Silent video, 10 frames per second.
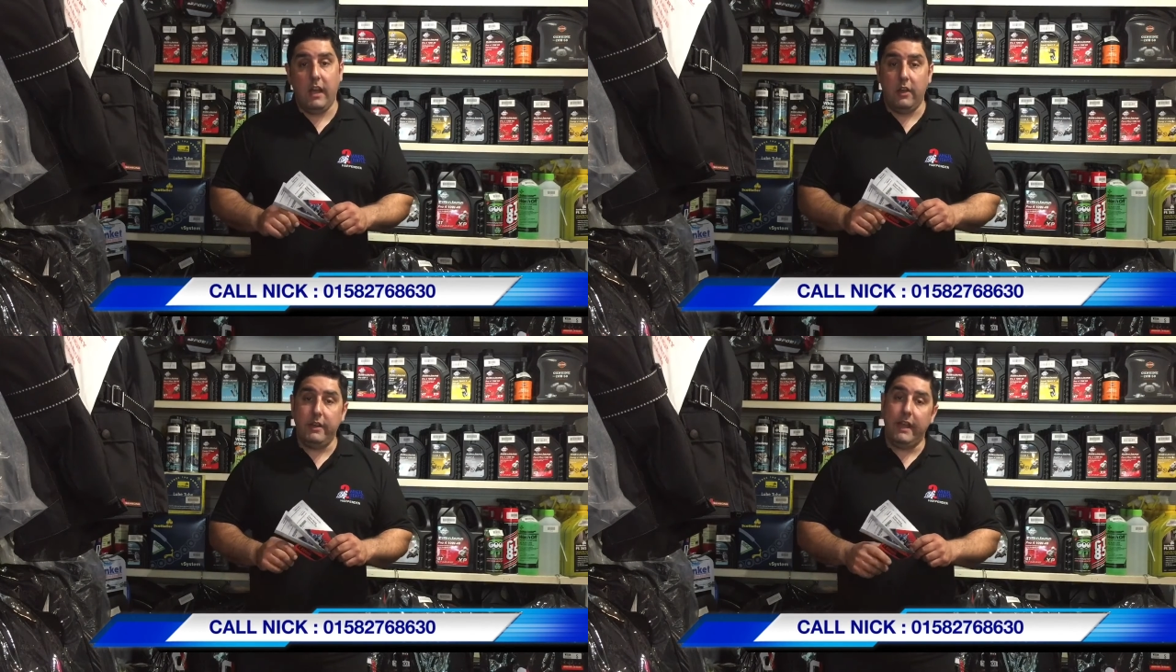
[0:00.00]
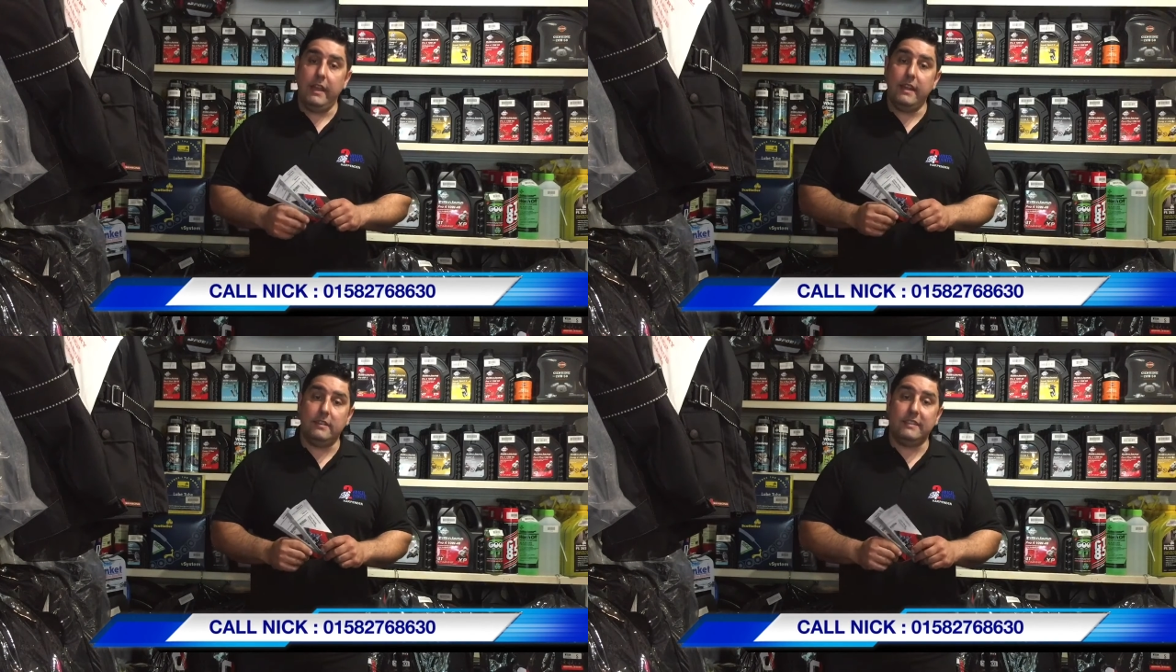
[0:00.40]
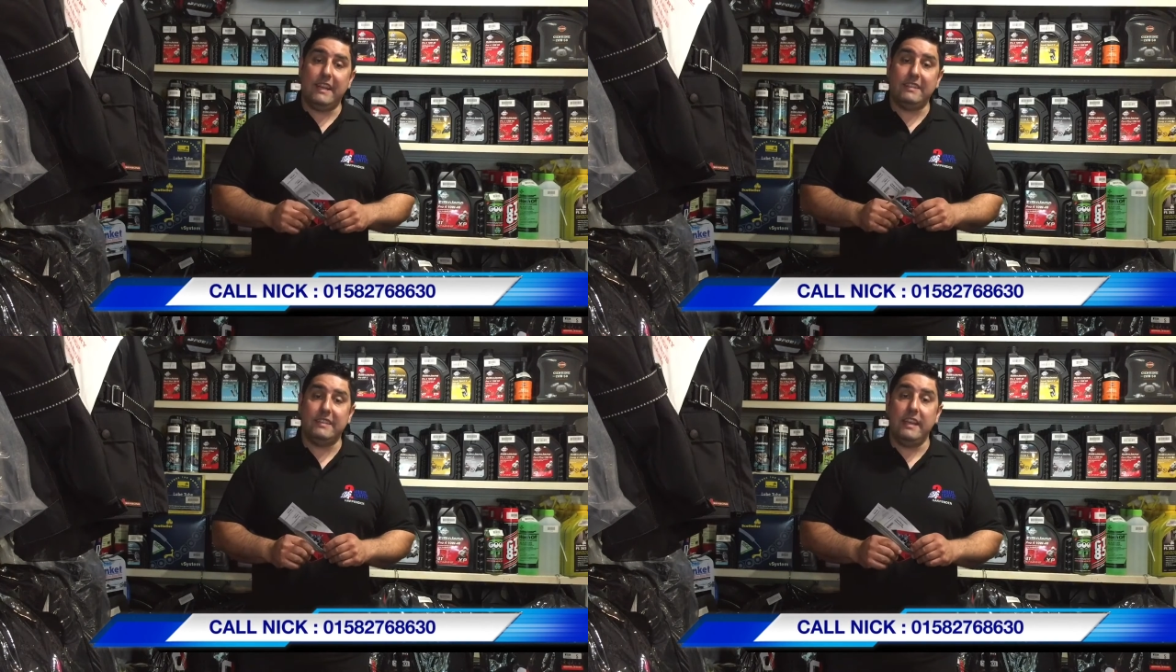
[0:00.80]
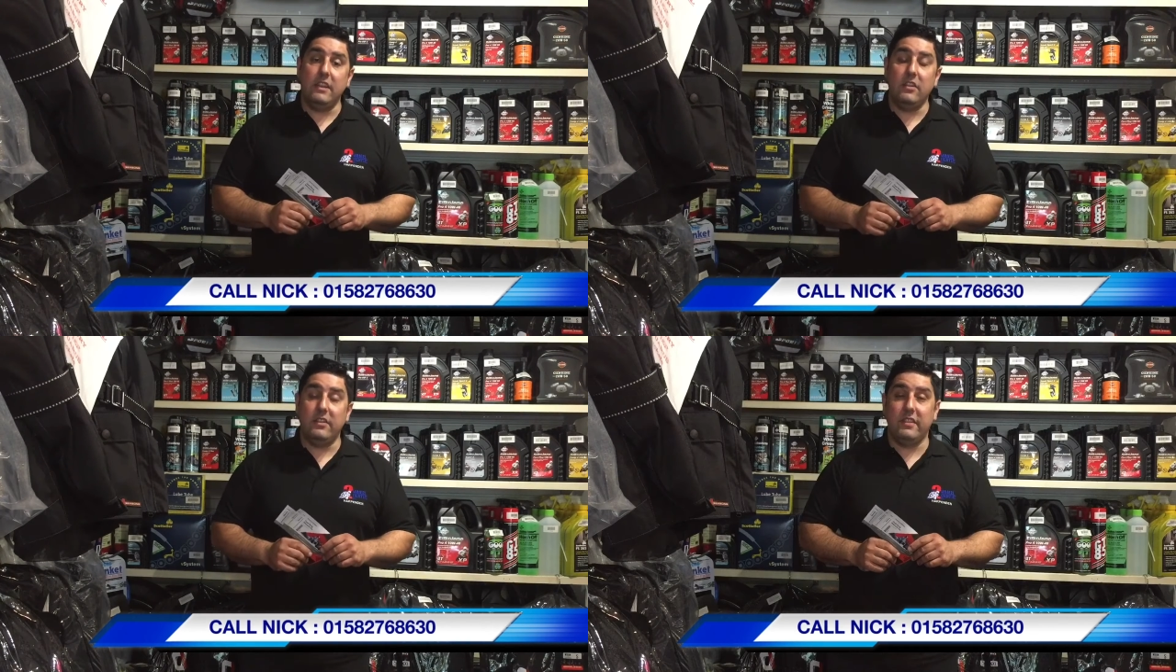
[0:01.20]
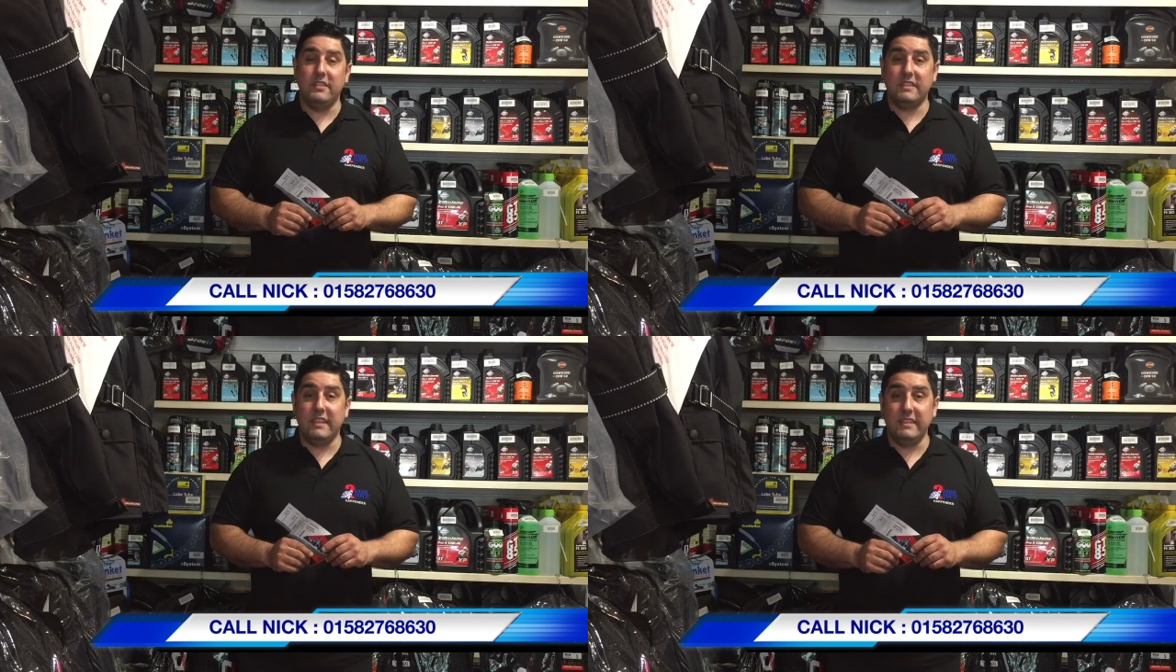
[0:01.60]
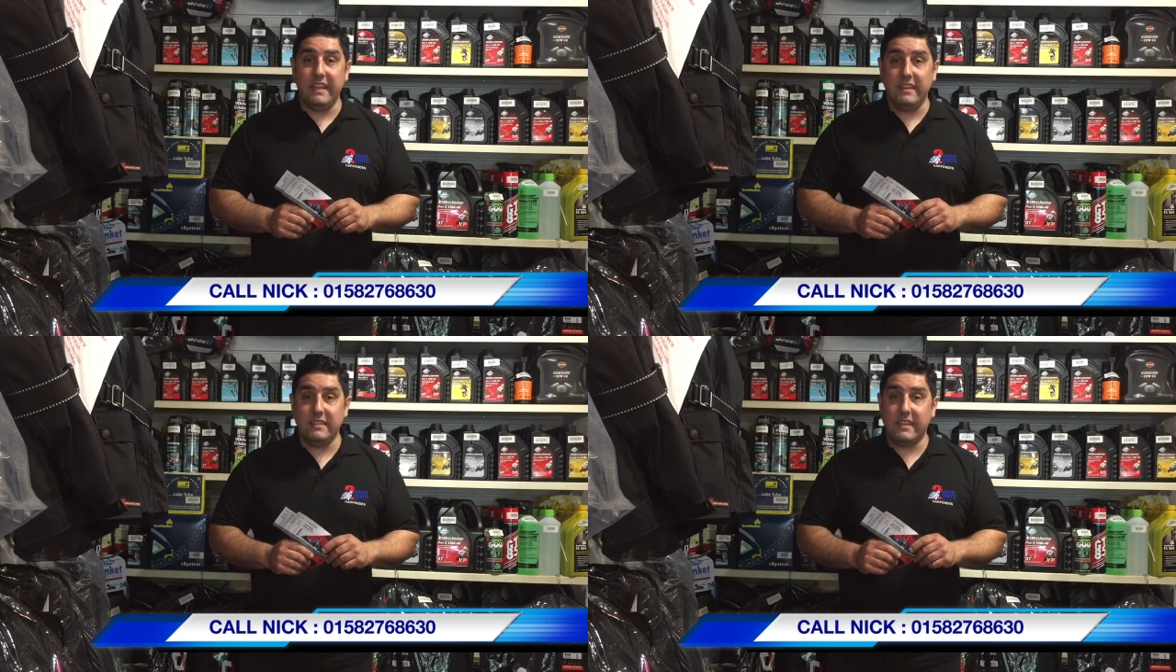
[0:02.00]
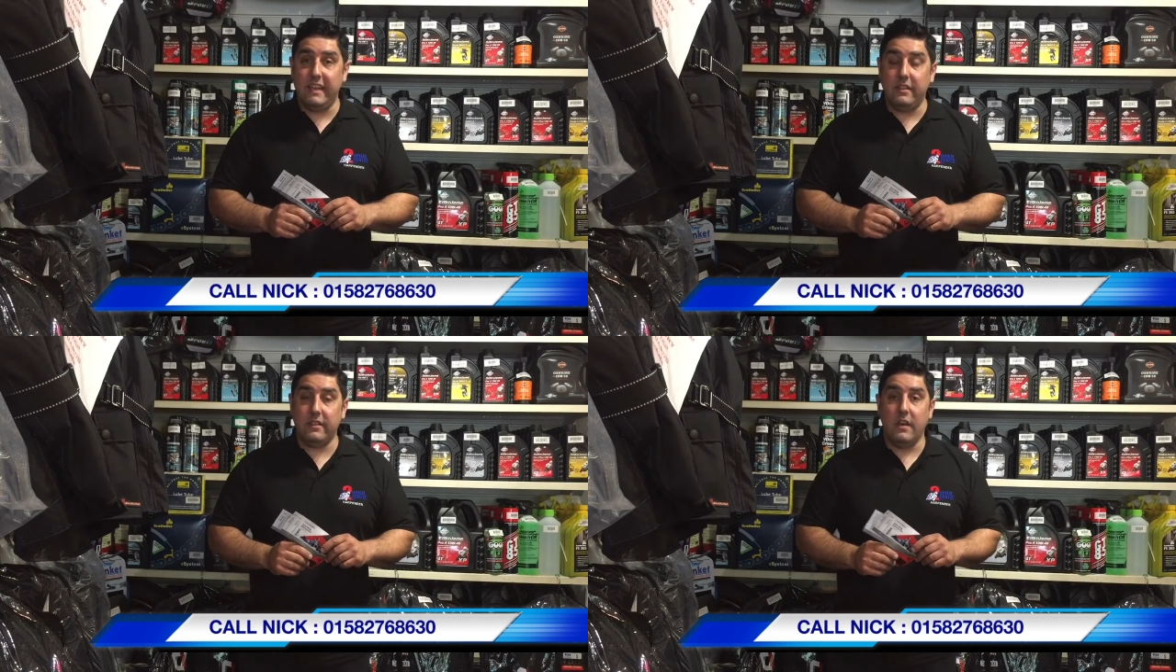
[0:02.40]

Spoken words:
Okay, that's Saturday the 9th and Sunday the 10th